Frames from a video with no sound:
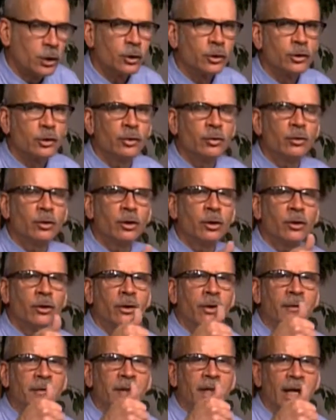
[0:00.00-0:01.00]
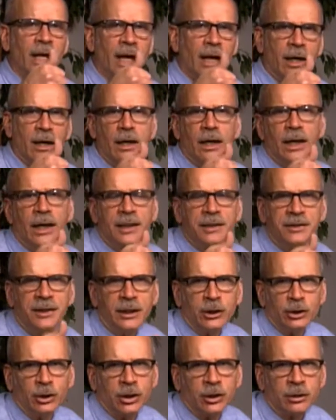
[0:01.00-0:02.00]
to learn the
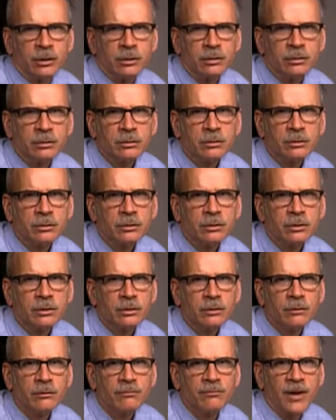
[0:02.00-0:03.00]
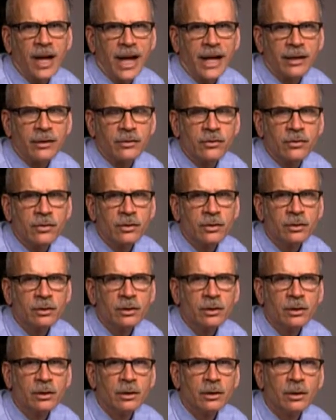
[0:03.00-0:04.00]
addition facts,
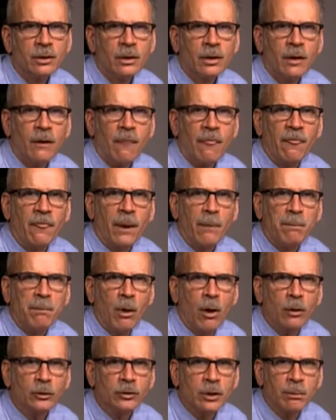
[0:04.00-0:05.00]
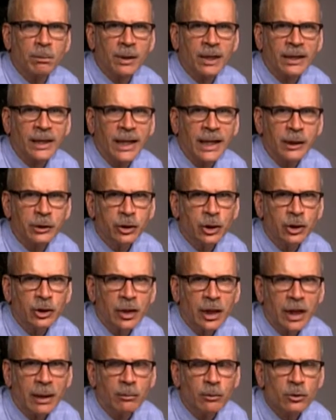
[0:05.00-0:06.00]
the multiplication
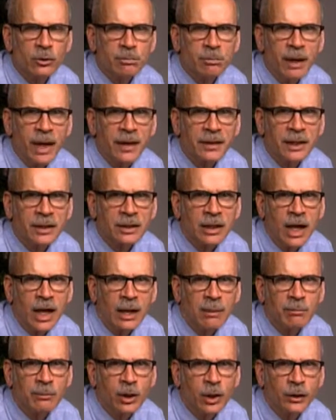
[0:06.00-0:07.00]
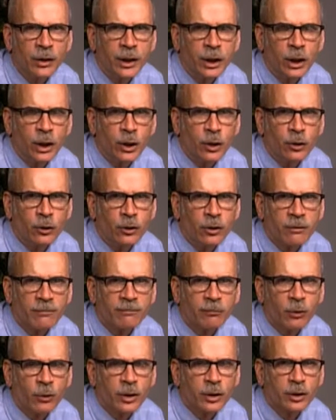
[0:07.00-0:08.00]
tables by the time they're in 3rd or
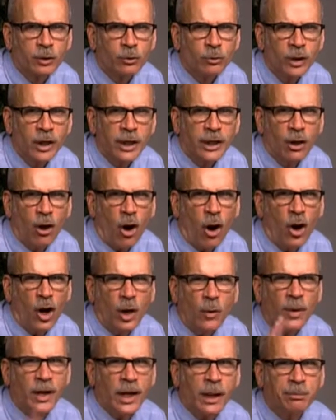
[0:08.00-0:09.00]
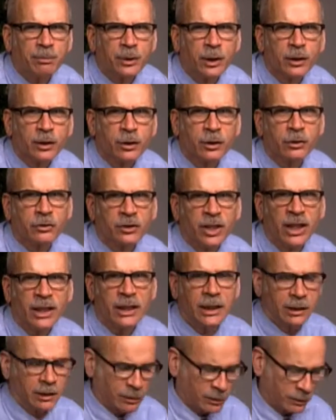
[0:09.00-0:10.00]
4th grade, all the way up to
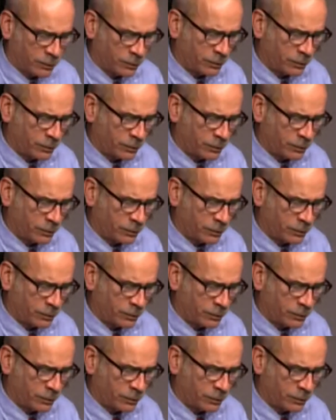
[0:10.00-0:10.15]
13.